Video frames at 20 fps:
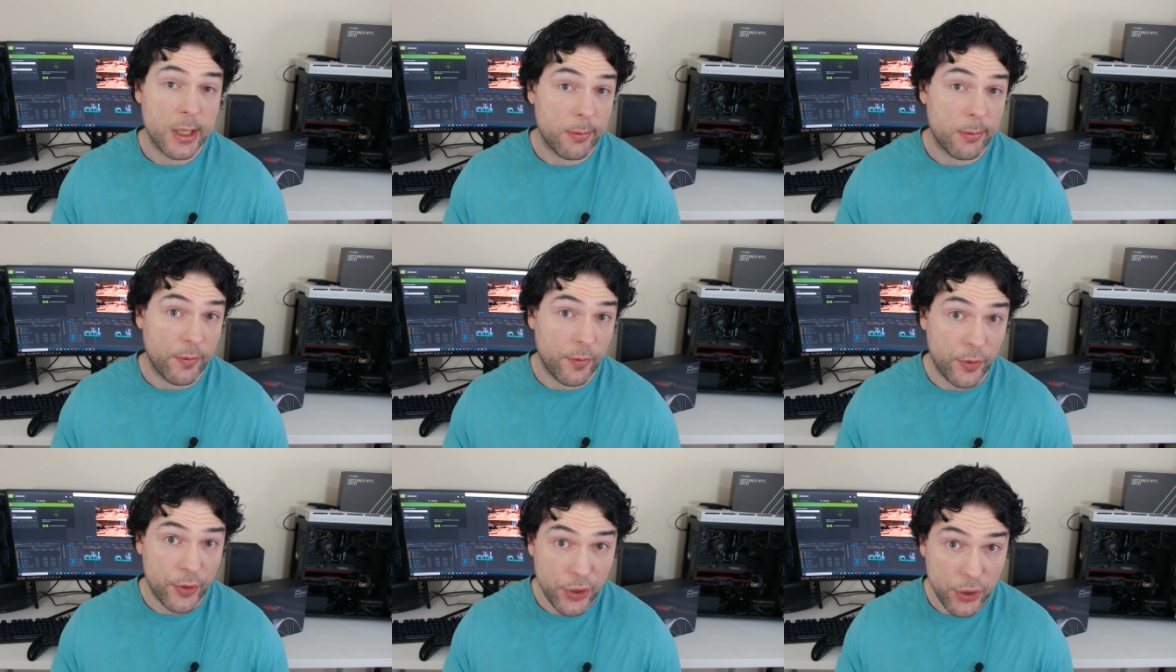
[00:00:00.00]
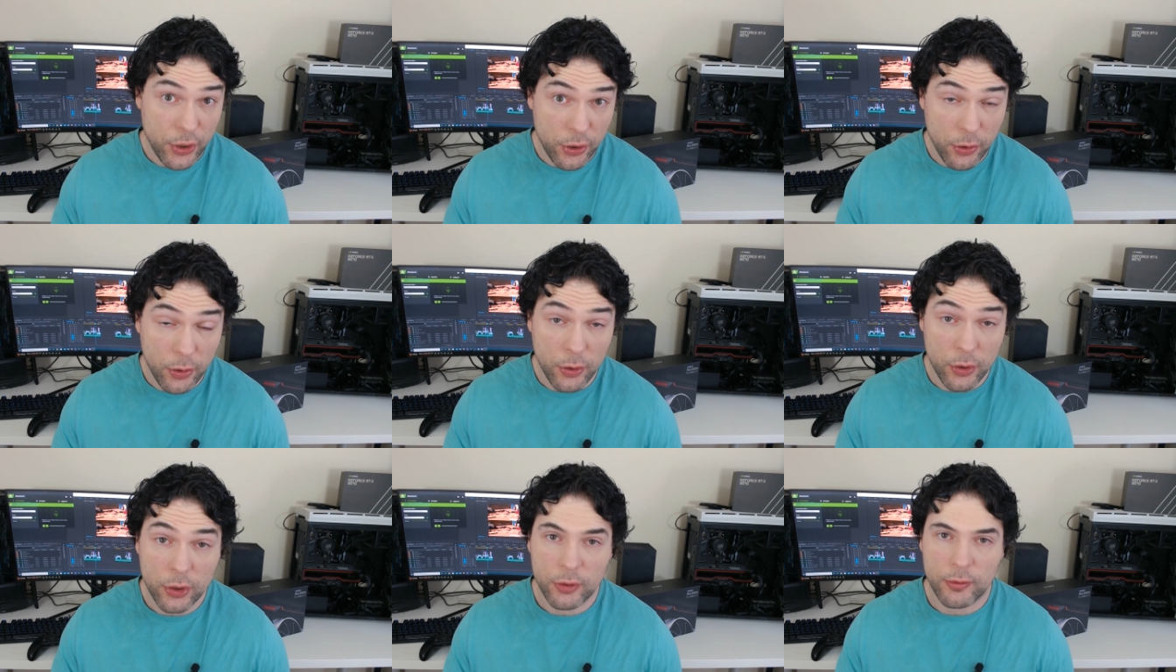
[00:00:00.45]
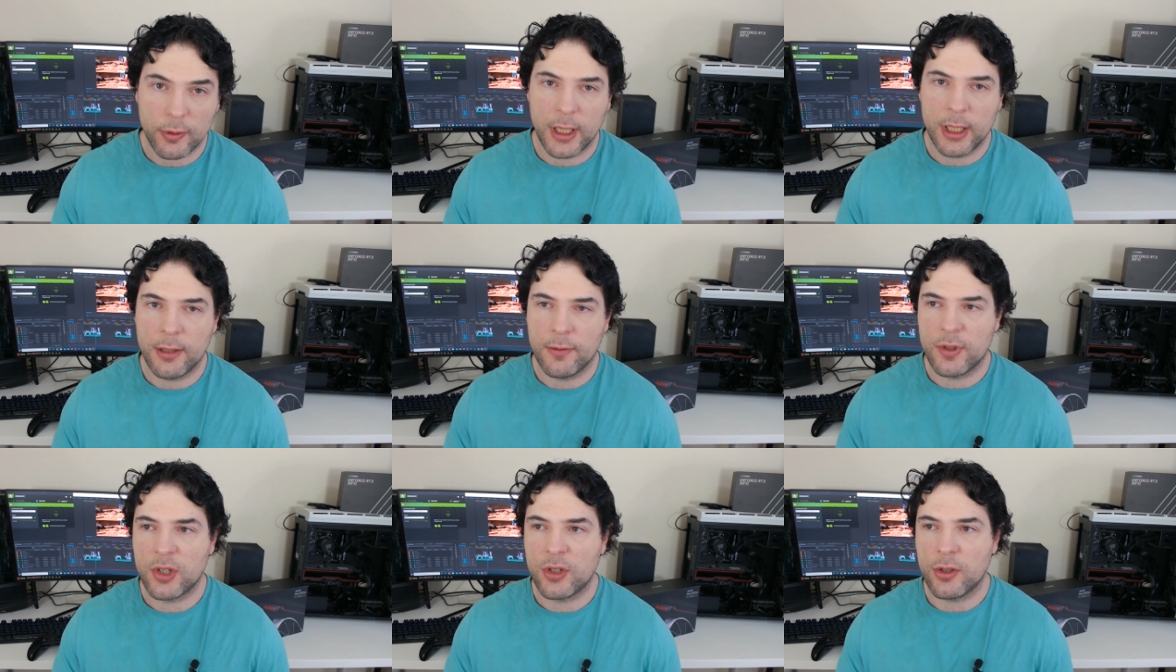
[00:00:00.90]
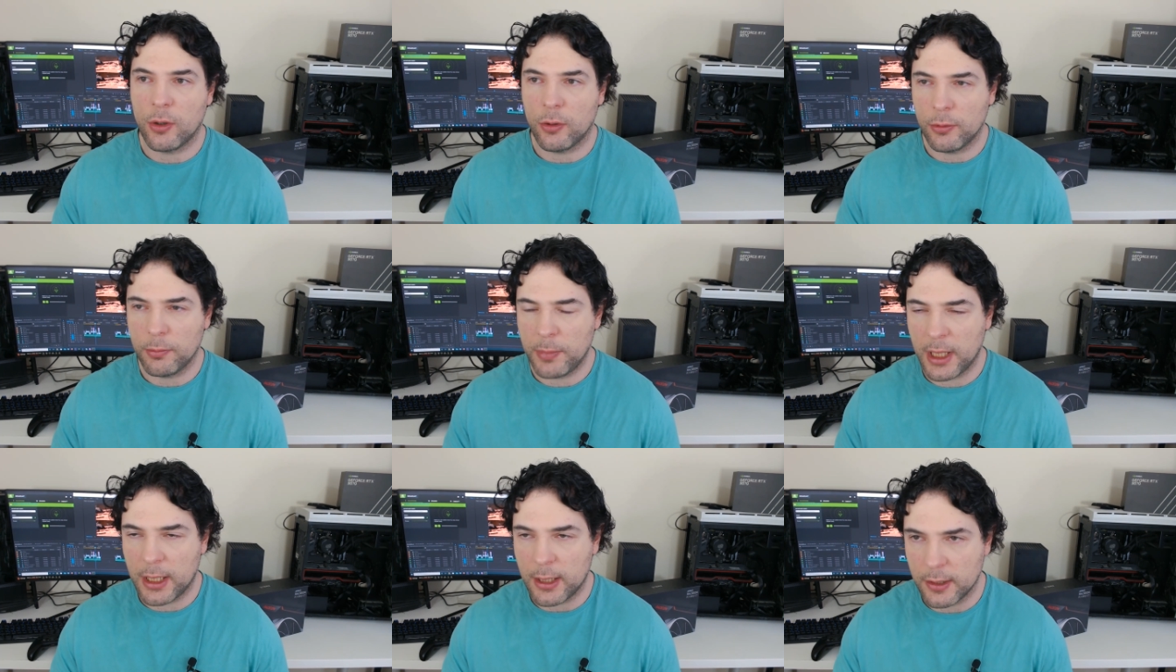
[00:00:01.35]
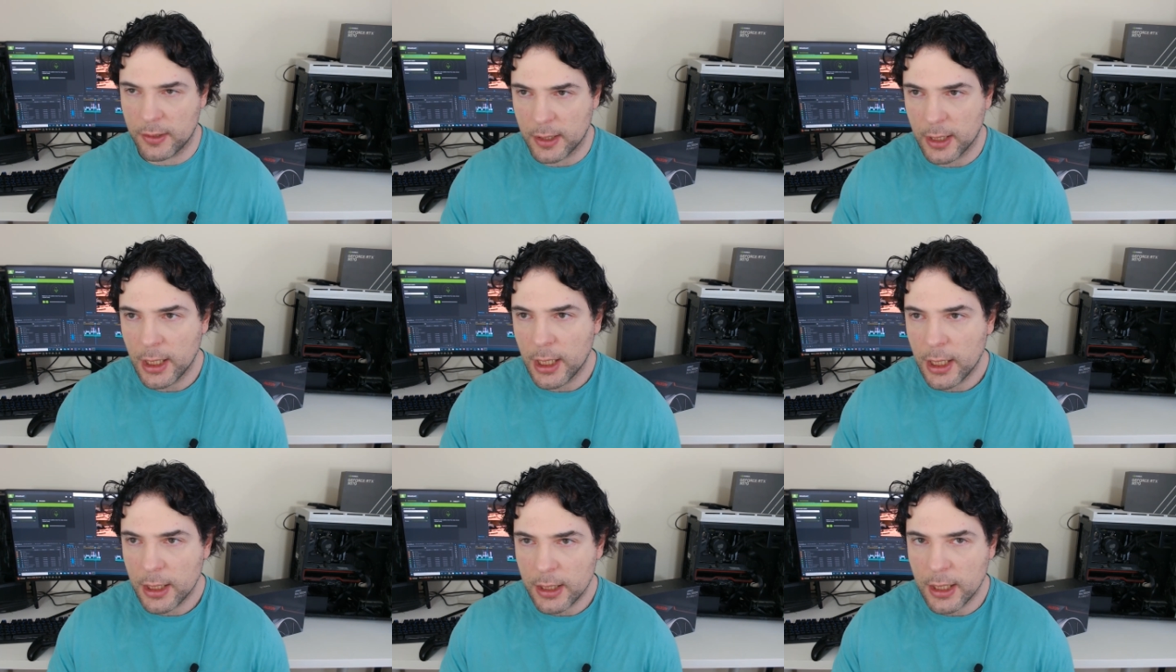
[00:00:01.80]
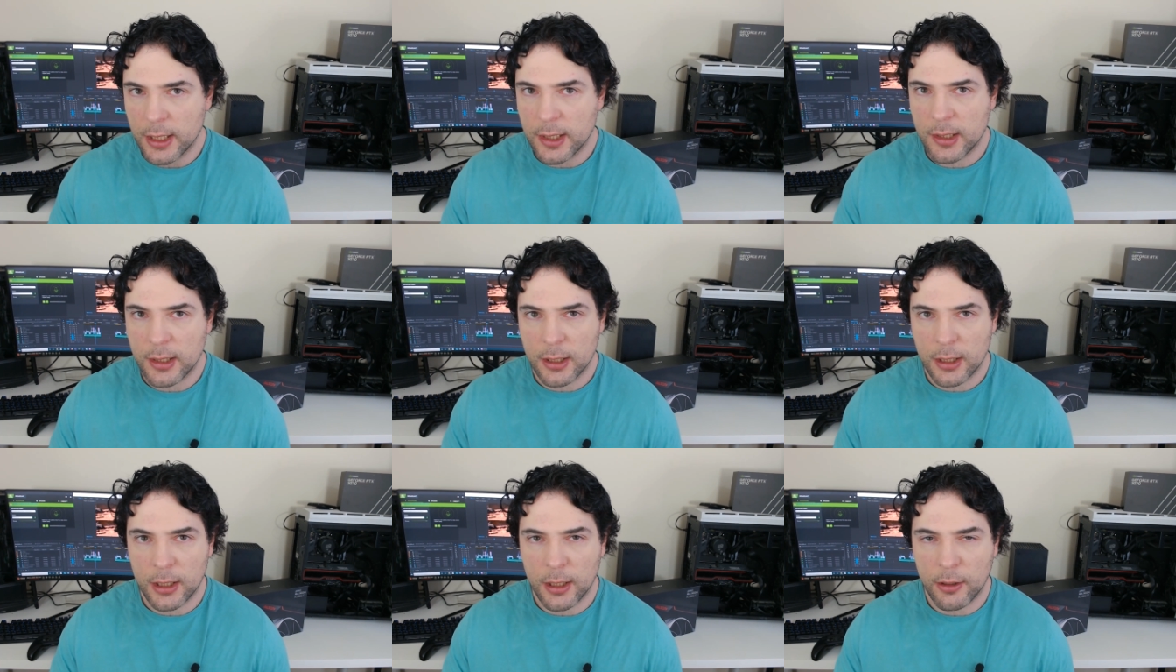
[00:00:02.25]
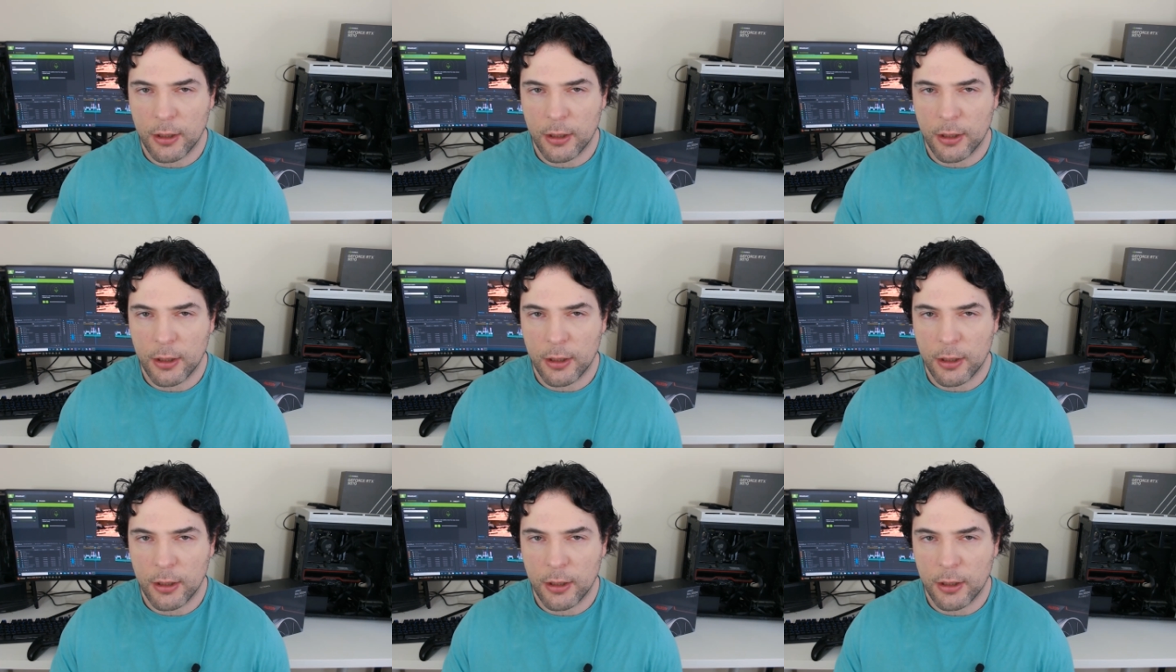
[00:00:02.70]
this with a huge grain of salt because there's